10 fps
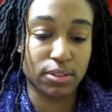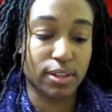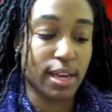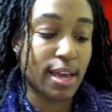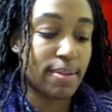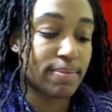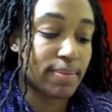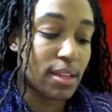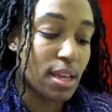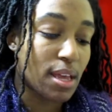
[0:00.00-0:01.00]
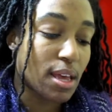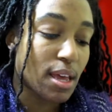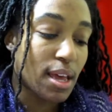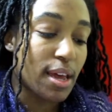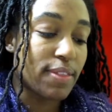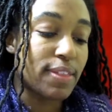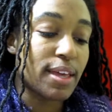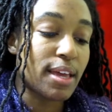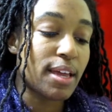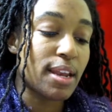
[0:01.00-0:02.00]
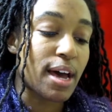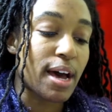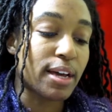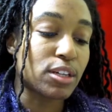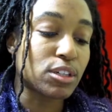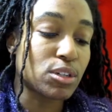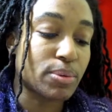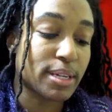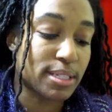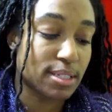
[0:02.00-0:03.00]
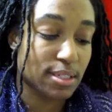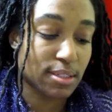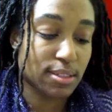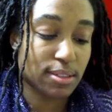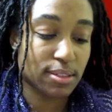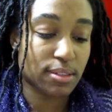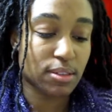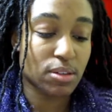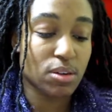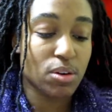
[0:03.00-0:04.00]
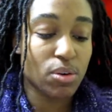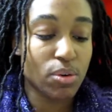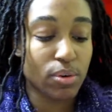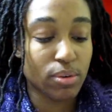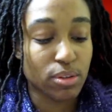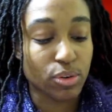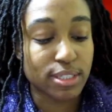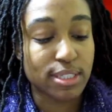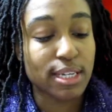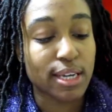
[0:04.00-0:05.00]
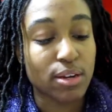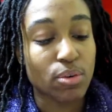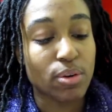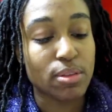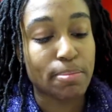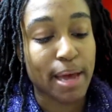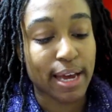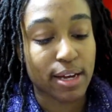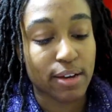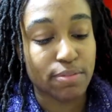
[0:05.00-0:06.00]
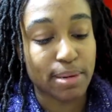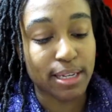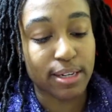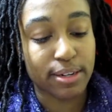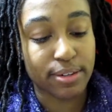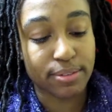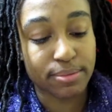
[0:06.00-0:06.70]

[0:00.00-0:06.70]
Okay, and then I glue it or stick it on the back of my letter,